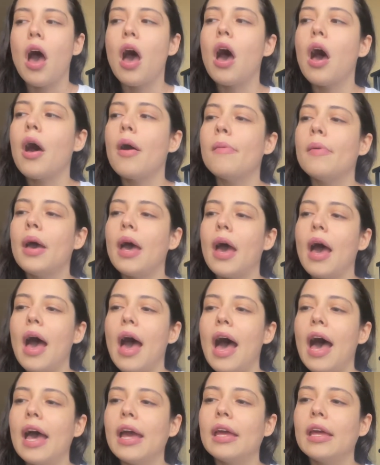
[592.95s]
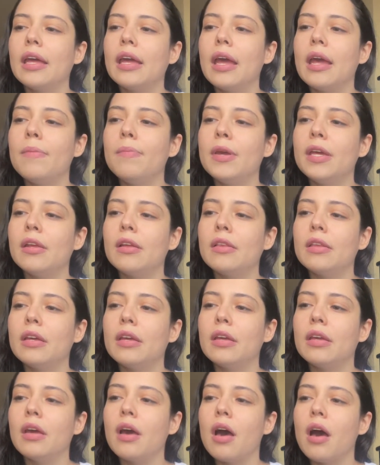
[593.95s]
I
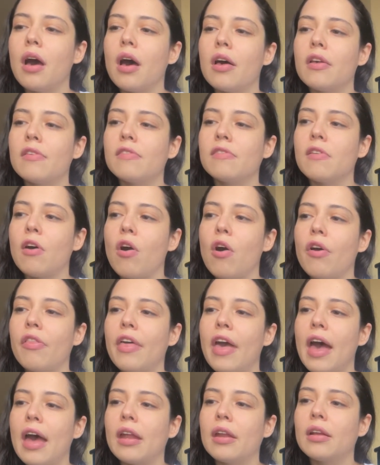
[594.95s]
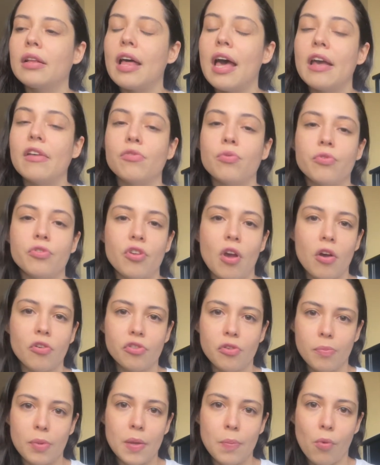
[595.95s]
immediately saw that clients reach
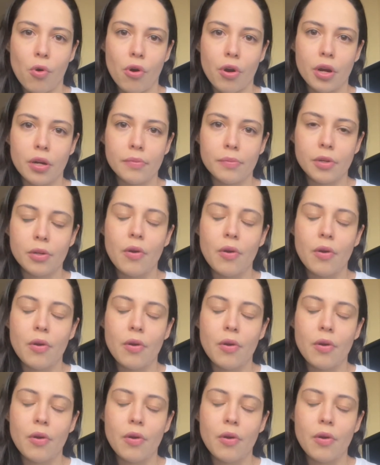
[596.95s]
out to me more.